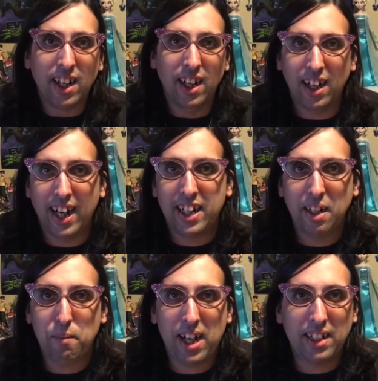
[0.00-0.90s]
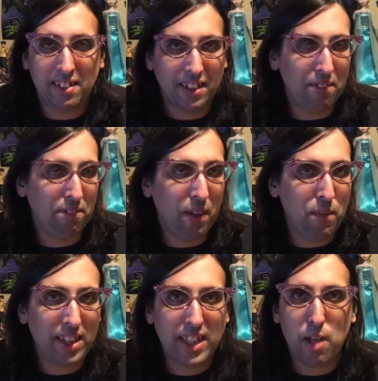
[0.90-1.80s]
I'm not the
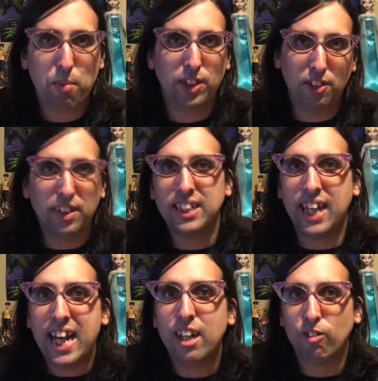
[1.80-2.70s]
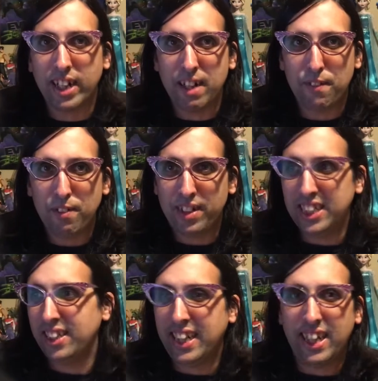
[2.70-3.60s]
type of person who gets angry if you
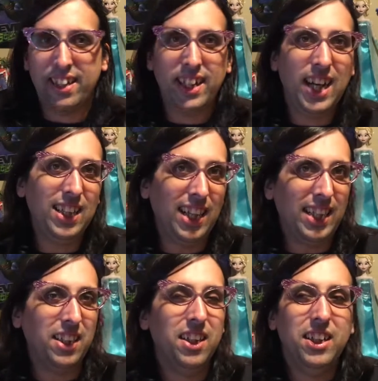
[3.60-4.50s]
dislike a thing I like.